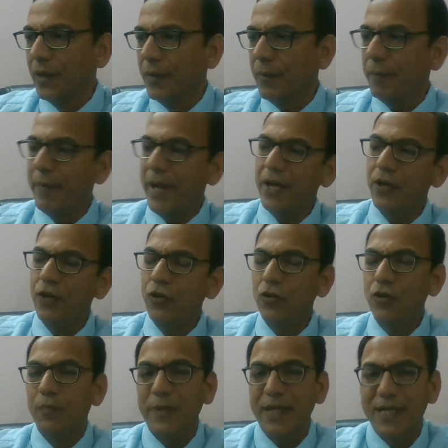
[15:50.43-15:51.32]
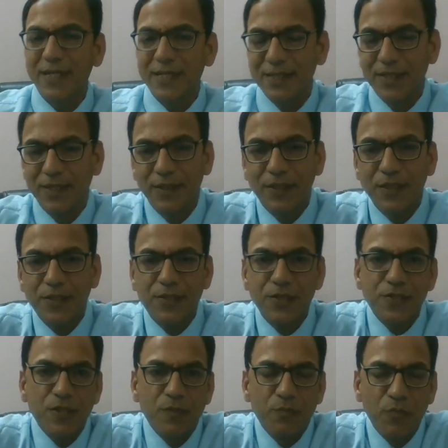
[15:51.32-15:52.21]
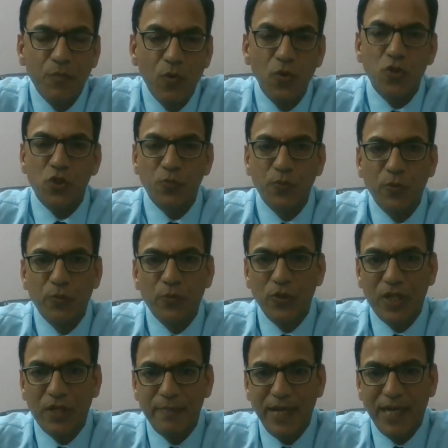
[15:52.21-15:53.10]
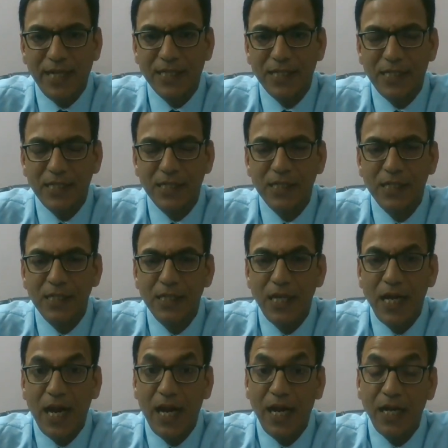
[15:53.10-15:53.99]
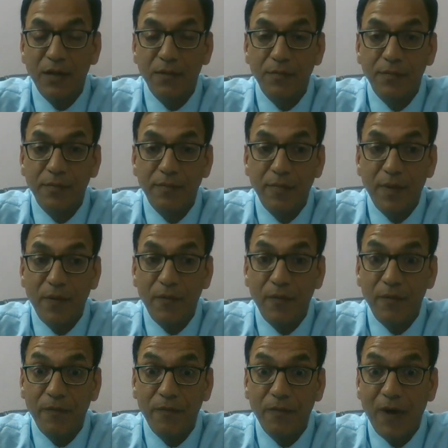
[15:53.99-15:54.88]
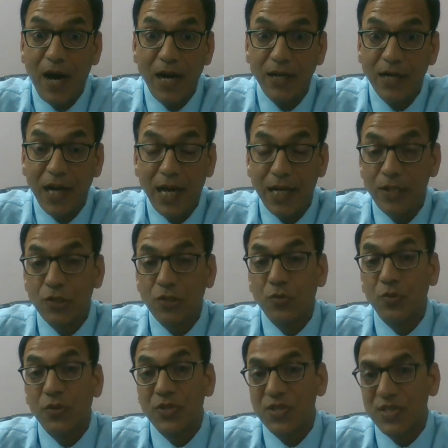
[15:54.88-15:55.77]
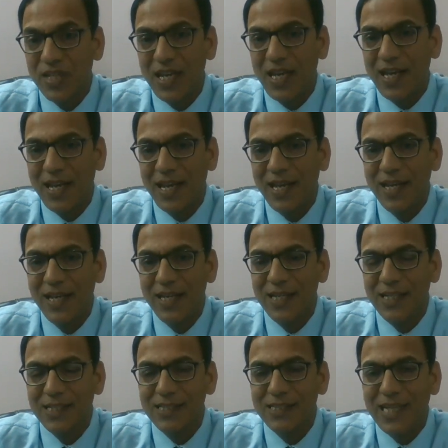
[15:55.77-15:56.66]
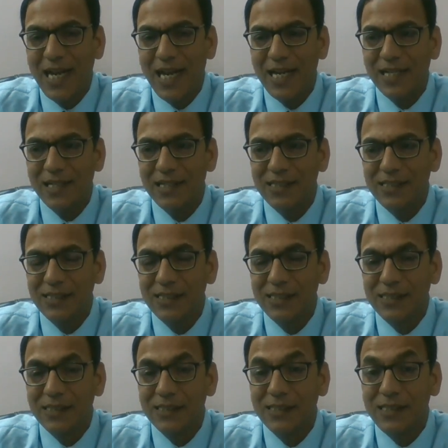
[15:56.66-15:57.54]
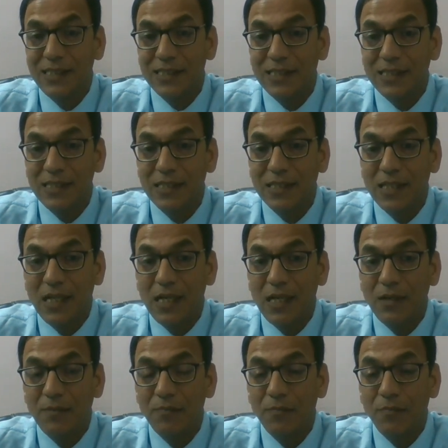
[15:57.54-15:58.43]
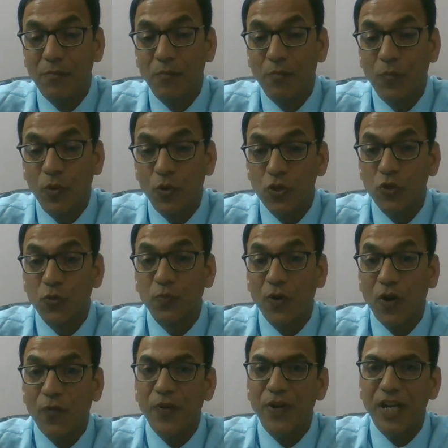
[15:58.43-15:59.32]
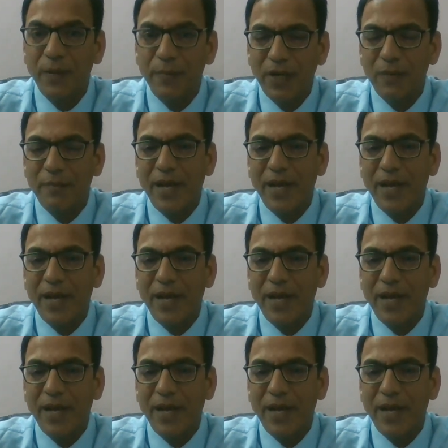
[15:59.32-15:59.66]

Manure pits, this is the most popular method, and what I should say that this is the most profitable